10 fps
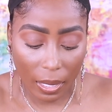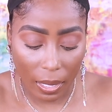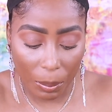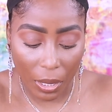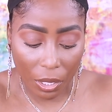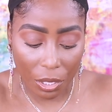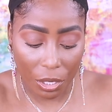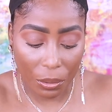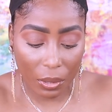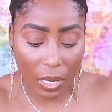I'm not going to
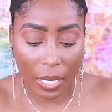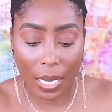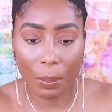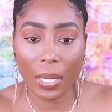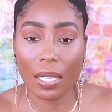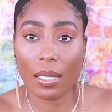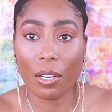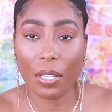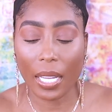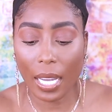use that cap because I
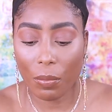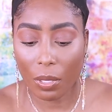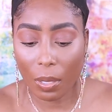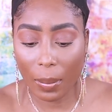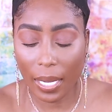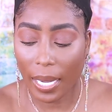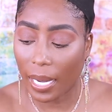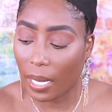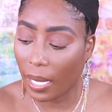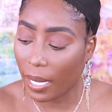already have one on my
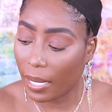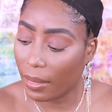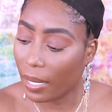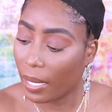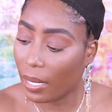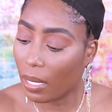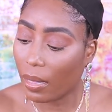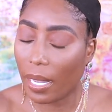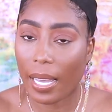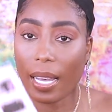head and then
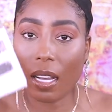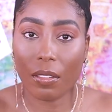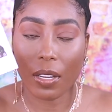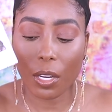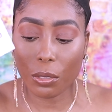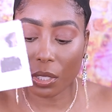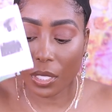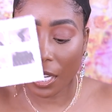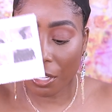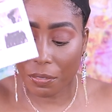they have how to
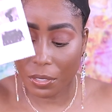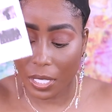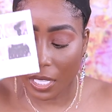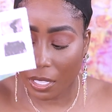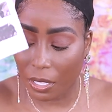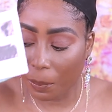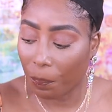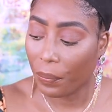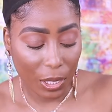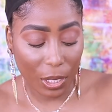care for the hair.
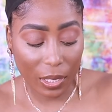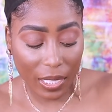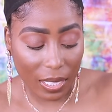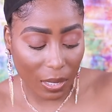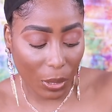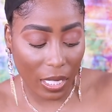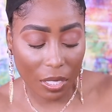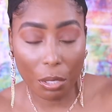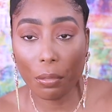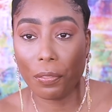So this
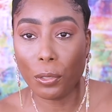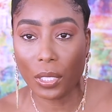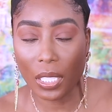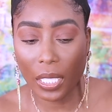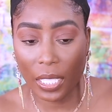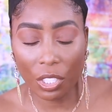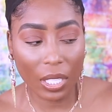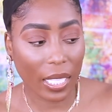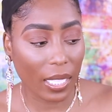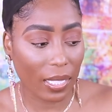is a 14 inch
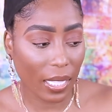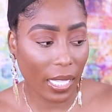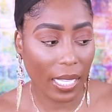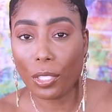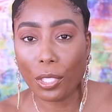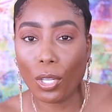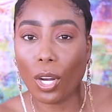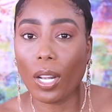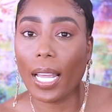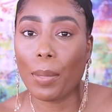like I said. You know
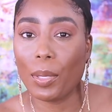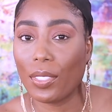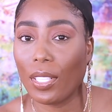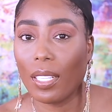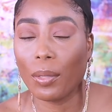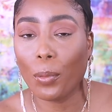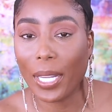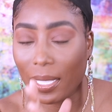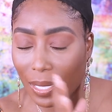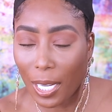all Amazon
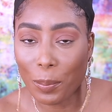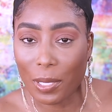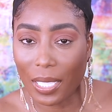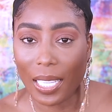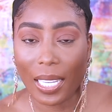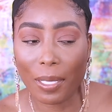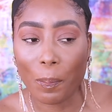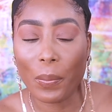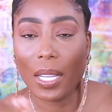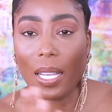wigs comes
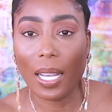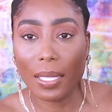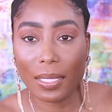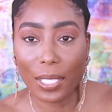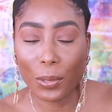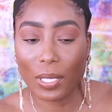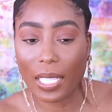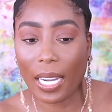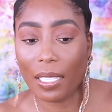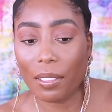in those
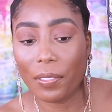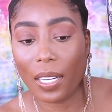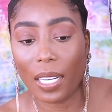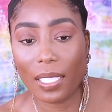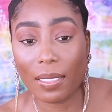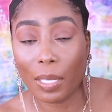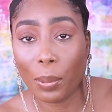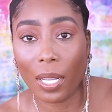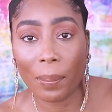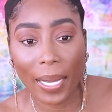kind of uh,
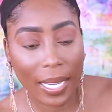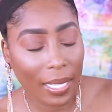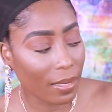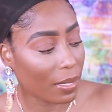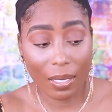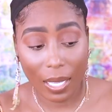Ziploc bags.